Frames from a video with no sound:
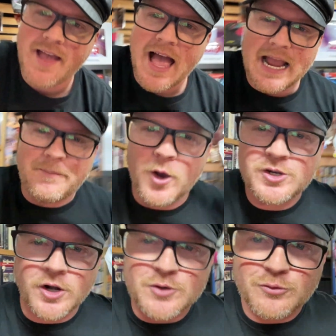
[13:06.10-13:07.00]
I got
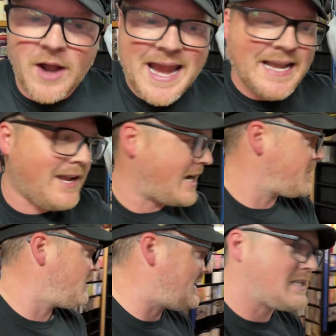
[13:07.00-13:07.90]
postcards right here. I should
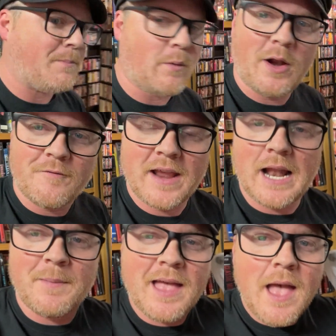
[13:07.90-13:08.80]
put these somewhere where I don't forget
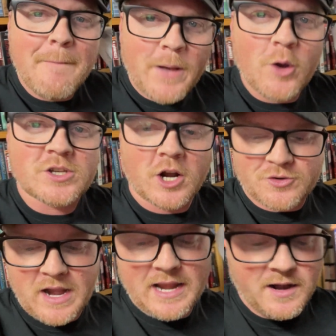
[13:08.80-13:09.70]
them. Postcards
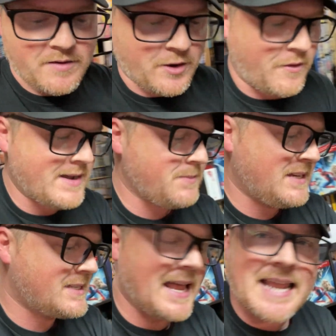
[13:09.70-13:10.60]
right here that are ready to be
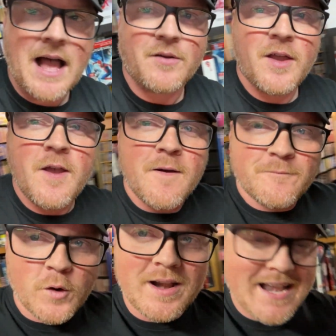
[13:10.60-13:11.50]
sent out
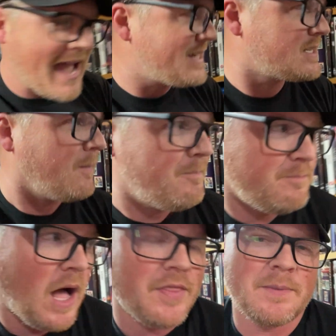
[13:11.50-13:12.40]
for next
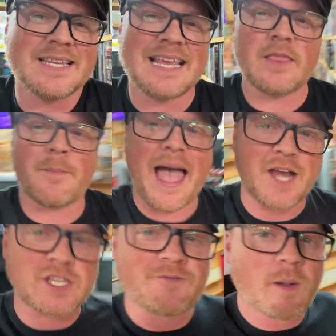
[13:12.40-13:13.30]
month. I'm going to send them
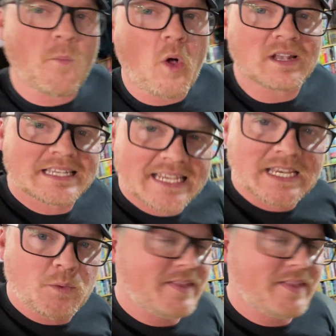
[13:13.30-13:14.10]
actually from Walt Disney World.